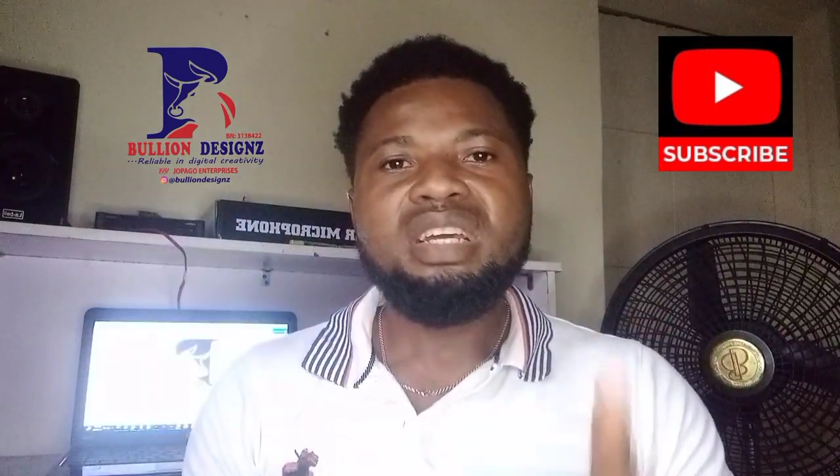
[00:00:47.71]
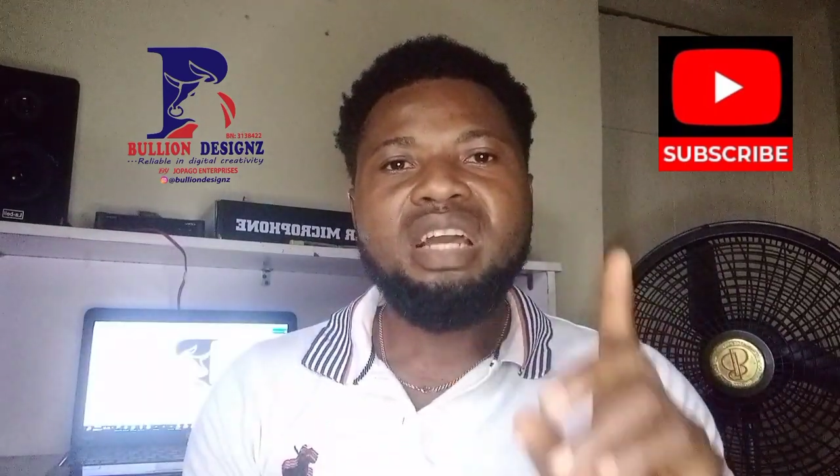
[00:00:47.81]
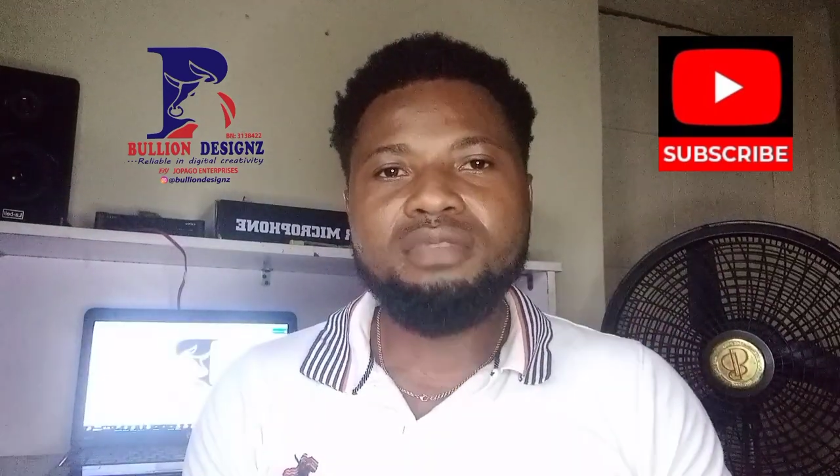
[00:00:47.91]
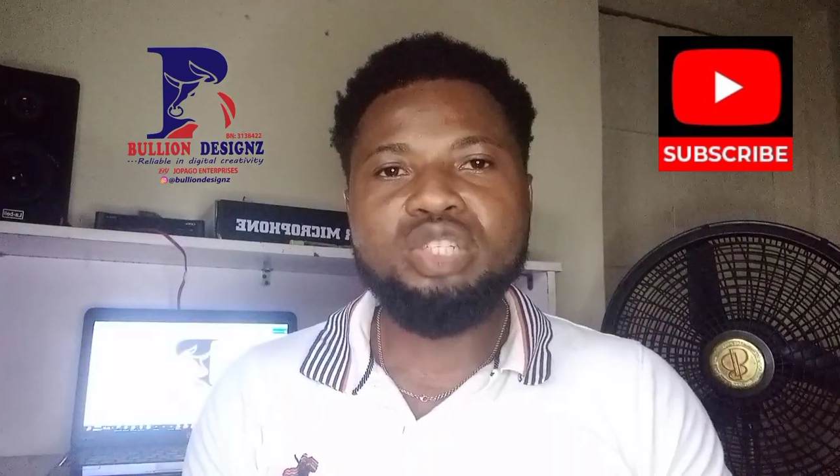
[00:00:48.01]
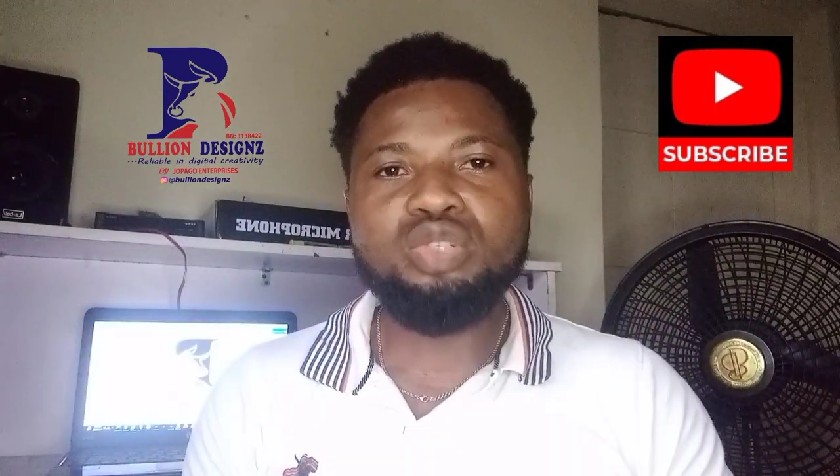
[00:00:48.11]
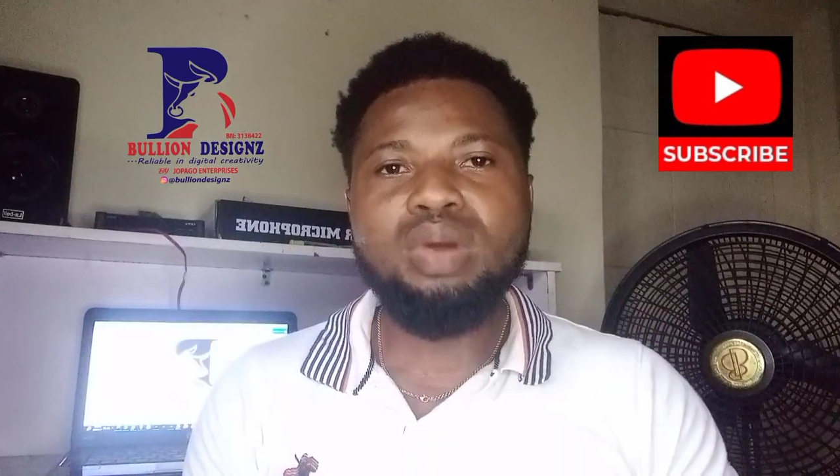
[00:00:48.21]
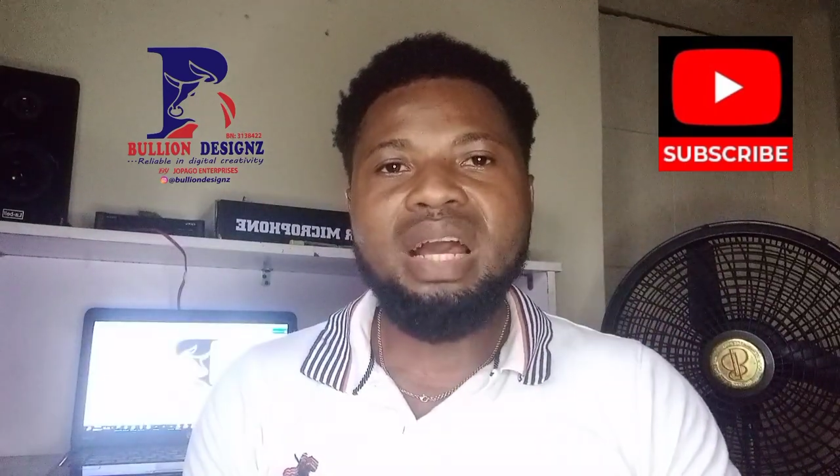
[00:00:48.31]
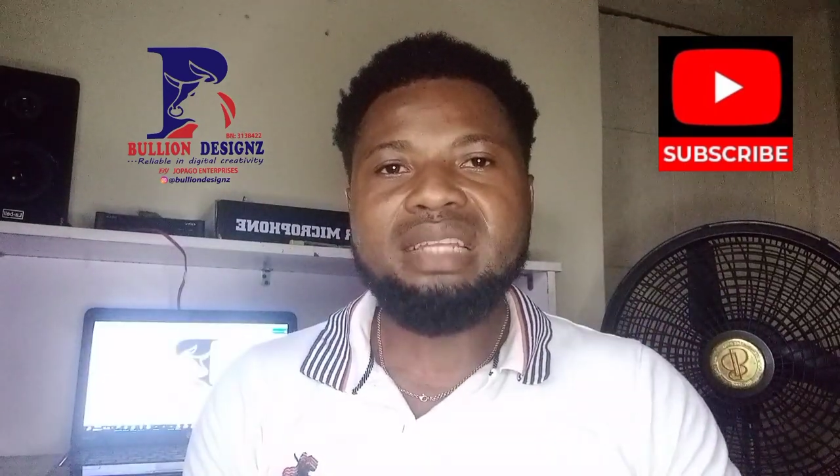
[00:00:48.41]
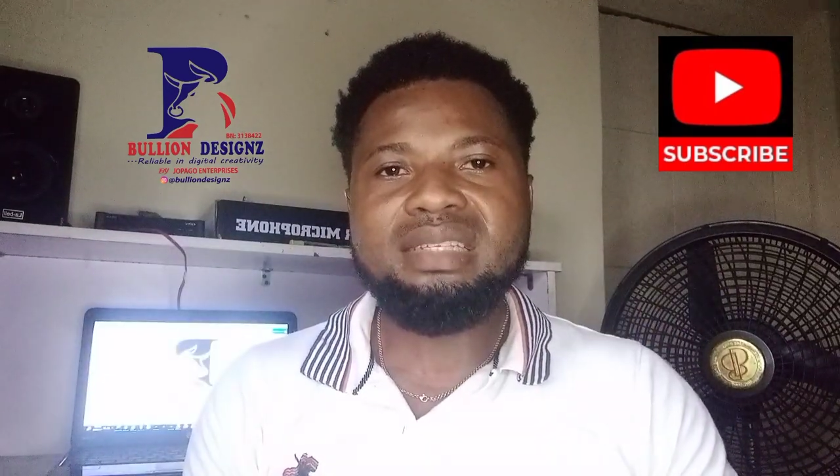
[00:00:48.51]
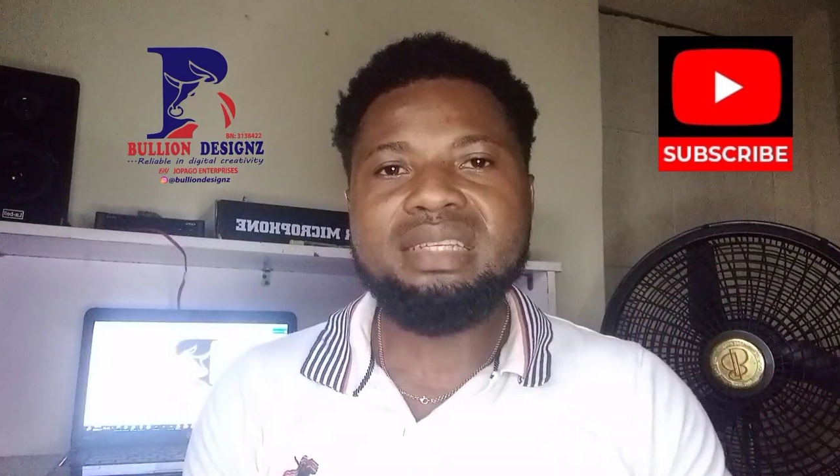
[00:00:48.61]
virtual
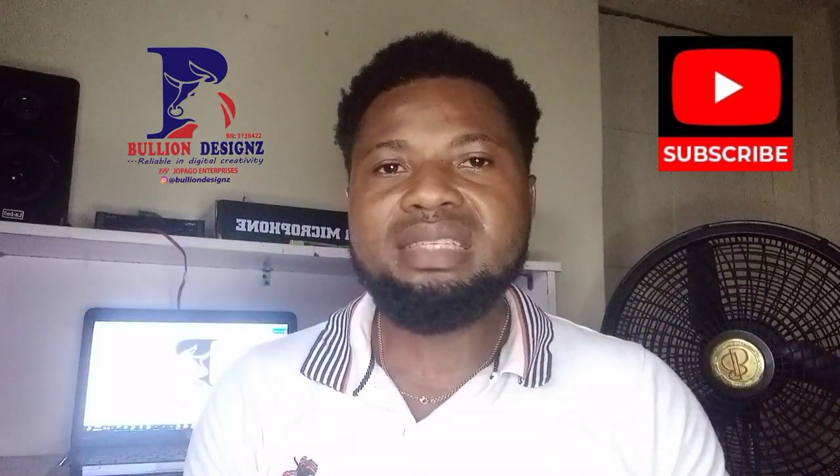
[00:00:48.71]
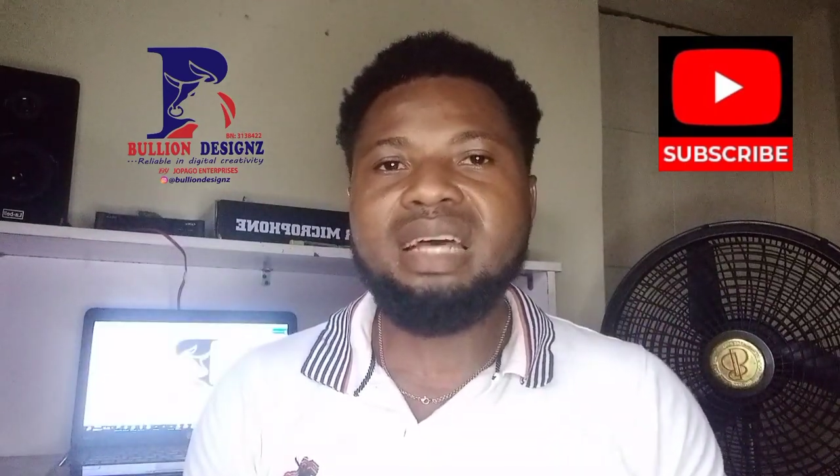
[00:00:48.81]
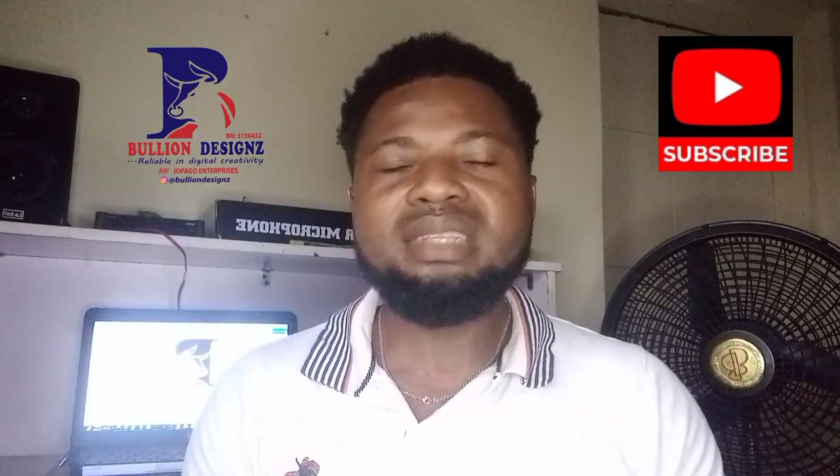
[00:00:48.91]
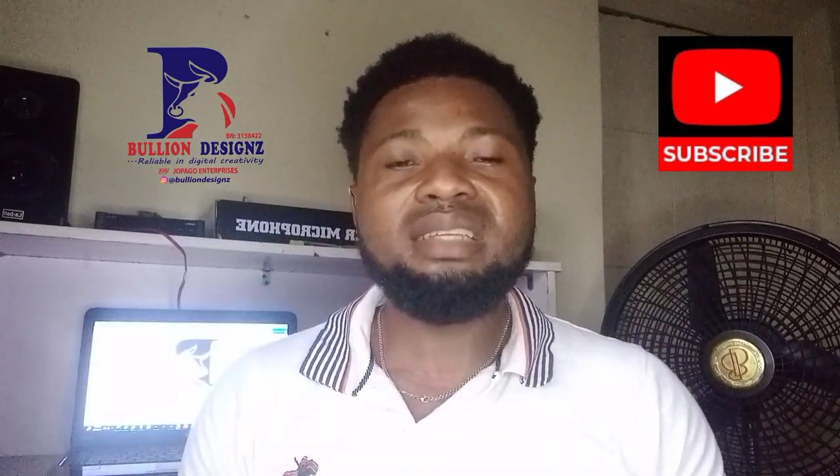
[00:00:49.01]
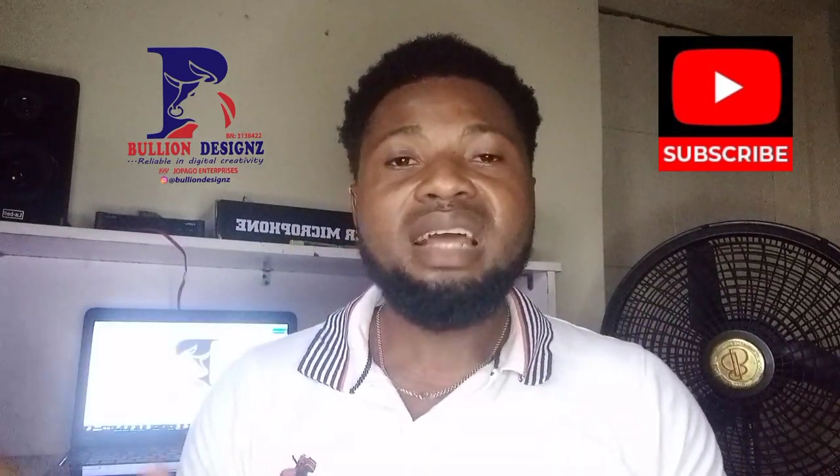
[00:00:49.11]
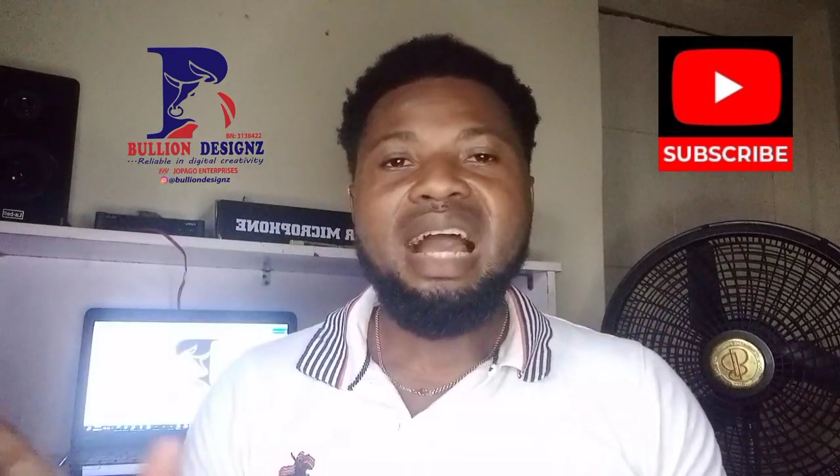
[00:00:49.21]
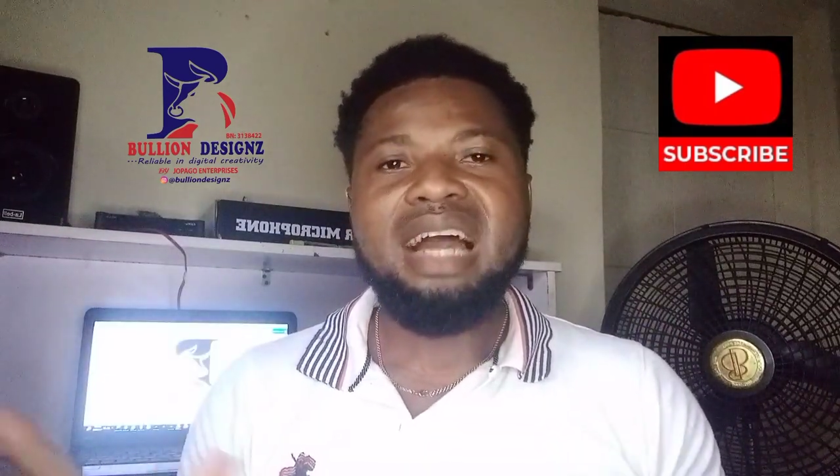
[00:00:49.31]
assistants,